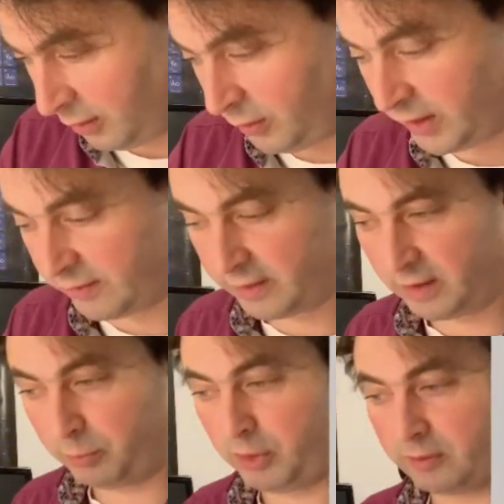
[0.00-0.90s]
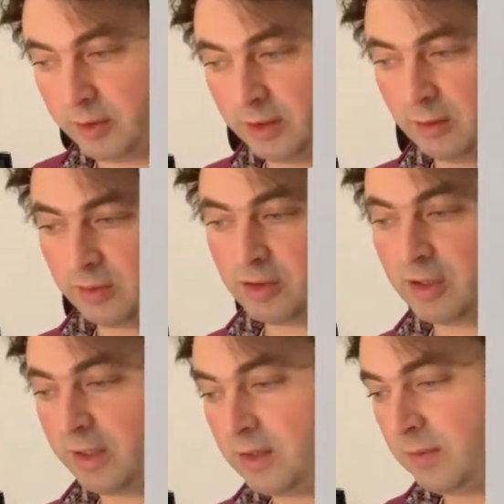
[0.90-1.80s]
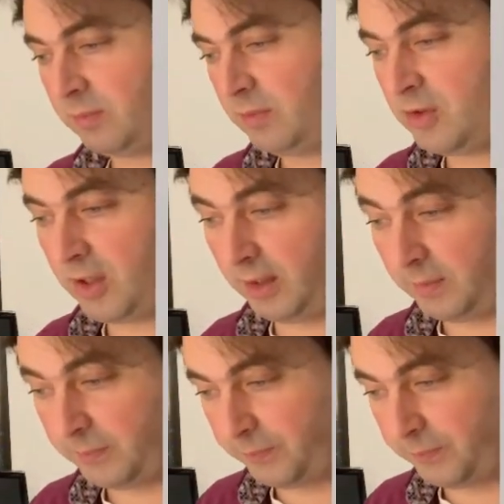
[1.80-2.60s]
of having an impurity on side J.